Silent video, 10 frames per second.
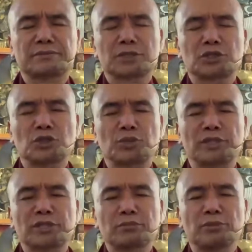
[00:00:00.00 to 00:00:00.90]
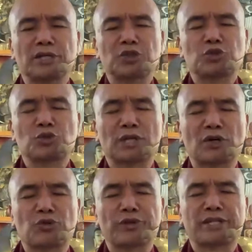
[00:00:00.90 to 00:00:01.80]
So with this in mind, to
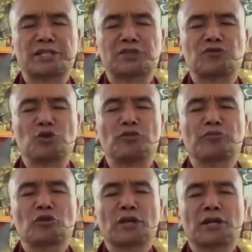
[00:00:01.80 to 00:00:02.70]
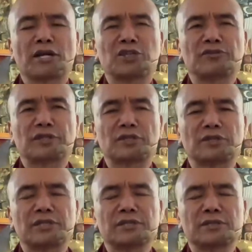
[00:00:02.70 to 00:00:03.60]
counteract these four kinds of
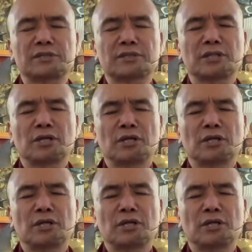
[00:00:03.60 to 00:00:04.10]
ignorance,